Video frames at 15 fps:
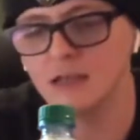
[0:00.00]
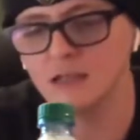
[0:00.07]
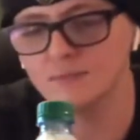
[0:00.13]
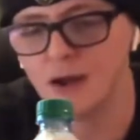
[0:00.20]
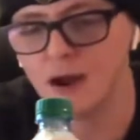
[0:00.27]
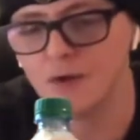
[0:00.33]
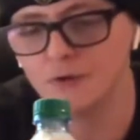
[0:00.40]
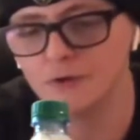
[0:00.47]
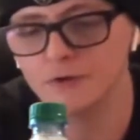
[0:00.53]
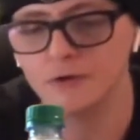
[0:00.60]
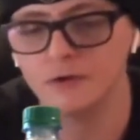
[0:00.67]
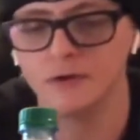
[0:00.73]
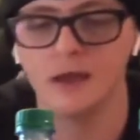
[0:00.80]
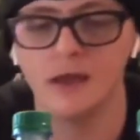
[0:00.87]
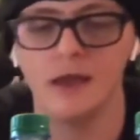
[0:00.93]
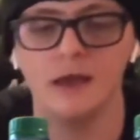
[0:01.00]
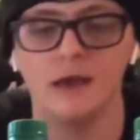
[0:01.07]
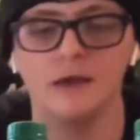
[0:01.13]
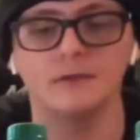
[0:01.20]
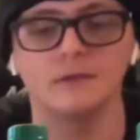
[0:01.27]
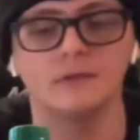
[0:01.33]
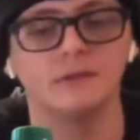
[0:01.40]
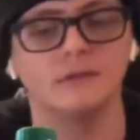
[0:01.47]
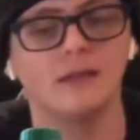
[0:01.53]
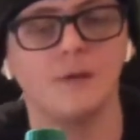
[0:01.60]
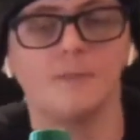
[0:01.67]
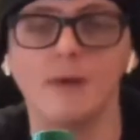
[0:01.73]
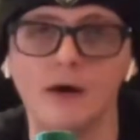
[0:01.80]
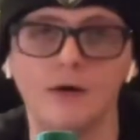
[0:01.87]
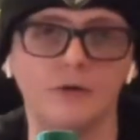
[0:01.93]
that has powder, and
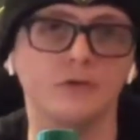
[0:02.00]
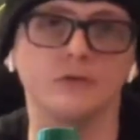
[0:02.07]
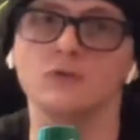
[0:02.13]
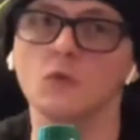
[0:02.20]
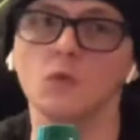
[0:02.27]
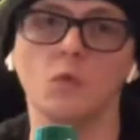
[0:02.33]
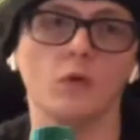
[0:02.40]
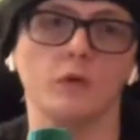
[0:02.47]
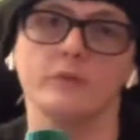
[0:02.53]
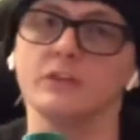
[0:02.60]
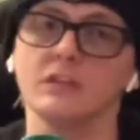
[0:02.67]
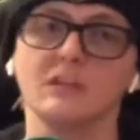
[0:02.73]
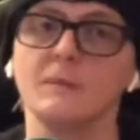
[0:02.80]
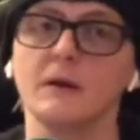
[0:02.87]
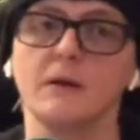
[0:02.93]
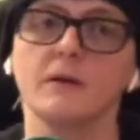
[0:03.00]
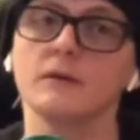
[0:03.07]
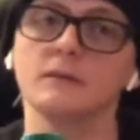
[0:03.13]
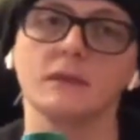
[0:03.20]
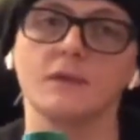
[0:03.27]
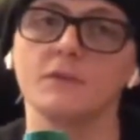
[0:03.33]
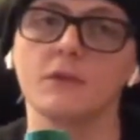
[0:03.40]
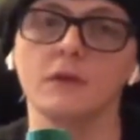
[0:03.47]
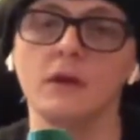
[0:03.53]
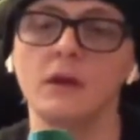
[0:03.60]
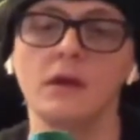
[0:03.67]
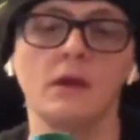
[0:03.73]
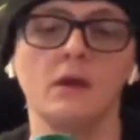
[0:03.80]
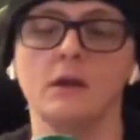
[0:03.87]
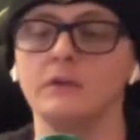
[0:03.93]
that powder is the worst experience ever.
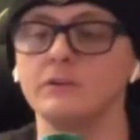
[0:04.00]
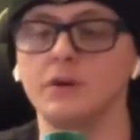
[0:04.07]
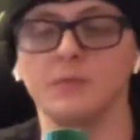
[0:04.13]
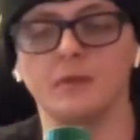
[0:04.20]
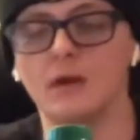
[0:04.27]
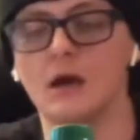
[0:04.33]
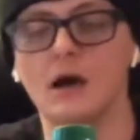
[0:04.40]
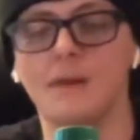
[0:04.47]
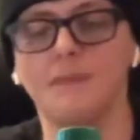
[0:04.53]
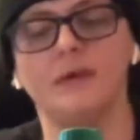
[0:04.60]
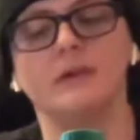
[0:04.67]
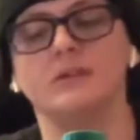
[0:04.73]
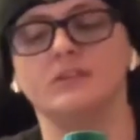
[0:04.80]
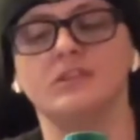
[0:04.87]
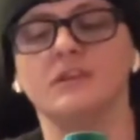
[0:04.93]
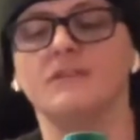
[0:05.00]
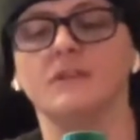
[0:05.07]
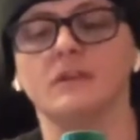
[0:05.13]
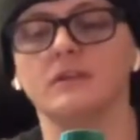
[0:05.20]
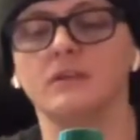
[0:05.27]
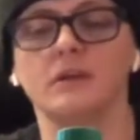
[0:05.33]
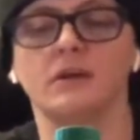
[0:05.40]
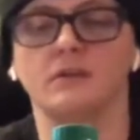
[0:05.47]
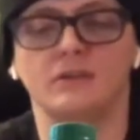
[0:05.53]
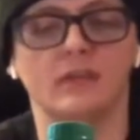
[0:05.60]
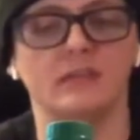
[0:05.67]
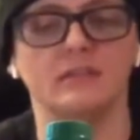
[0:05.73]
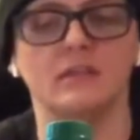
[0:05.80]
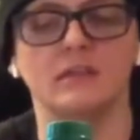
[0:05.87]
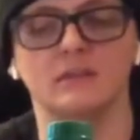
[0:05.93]
So I'm gonna hop in and just give it a, you know, a
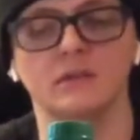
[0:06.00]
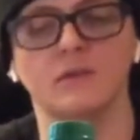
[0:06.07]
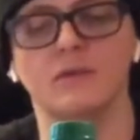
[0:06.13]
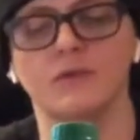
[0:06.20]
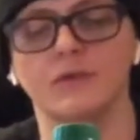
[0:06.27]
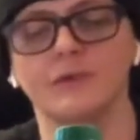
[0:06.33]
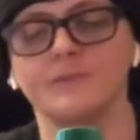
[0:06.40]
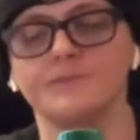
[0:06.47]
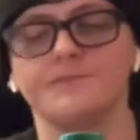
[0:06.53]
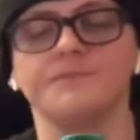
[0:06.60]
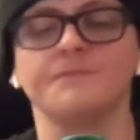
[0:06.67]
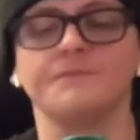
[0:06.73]
taste test here real quick.